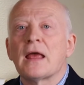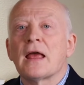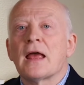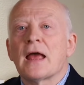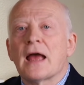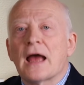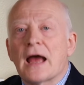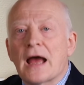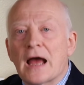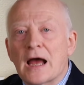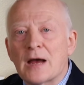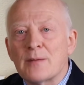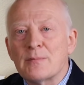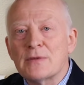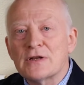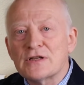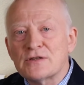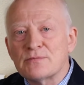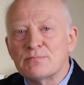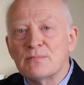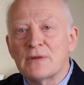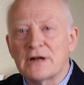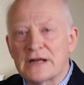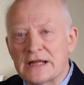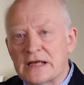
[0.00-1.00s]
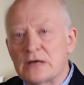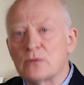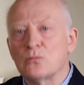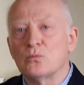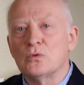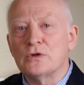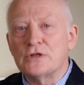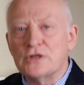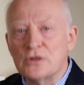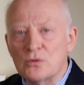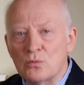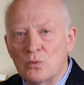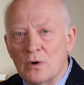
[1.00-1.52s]
How much money
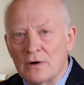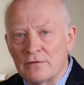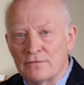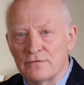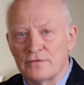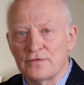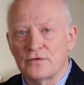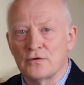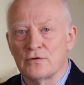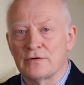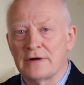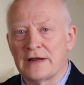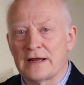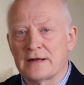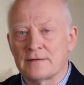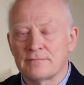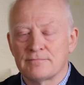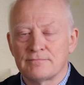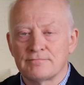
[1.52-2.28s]
would you want for it?